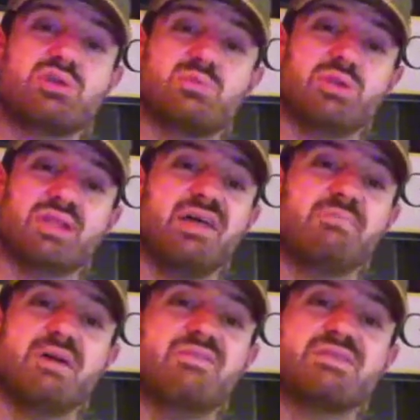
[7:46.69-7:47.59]
couldn't let
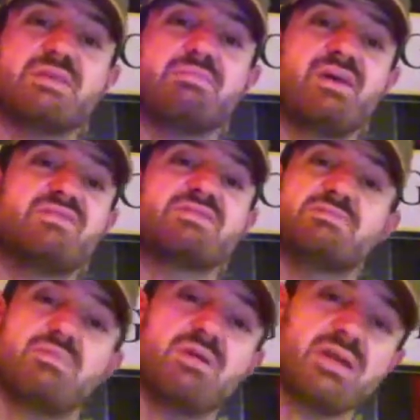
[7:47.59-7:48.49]
him have the same benefits as
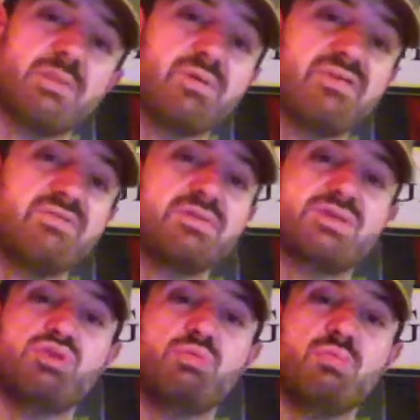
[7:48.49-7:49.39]
a married couple, even though he's
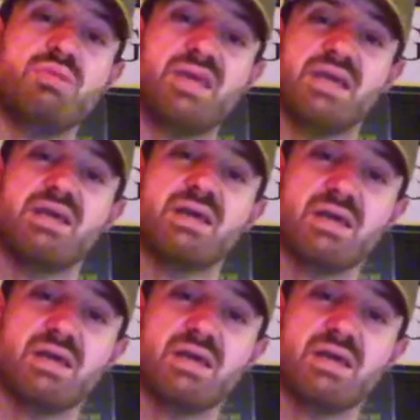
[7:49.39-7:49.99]
a human being,